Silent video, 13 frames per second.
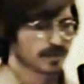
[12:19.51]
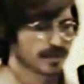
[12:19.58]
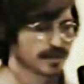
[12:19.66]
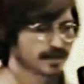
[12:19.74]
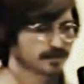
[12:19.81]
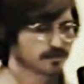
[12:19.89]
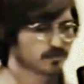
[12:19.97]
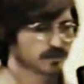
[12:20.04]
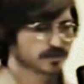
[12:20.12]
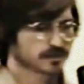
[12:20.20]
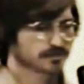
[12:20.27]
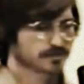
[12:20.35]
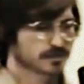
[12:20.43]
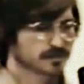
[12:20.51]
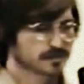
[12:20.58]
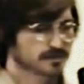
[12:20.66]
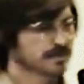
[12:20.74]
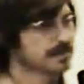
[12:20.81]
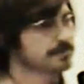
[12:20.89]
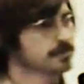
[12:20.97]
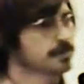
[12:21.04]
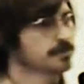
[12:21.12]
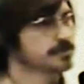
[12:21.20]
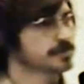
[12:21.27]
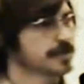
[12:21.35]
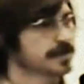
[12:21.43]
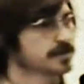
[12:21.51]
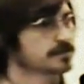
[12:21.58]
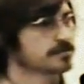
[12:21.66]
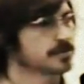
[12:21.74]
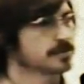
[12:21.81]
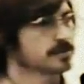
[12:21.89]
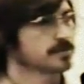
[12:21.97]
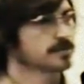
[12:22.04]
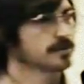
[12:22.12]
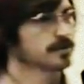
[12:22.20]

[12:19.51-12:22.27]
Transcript: And one of the things that people always ask me is,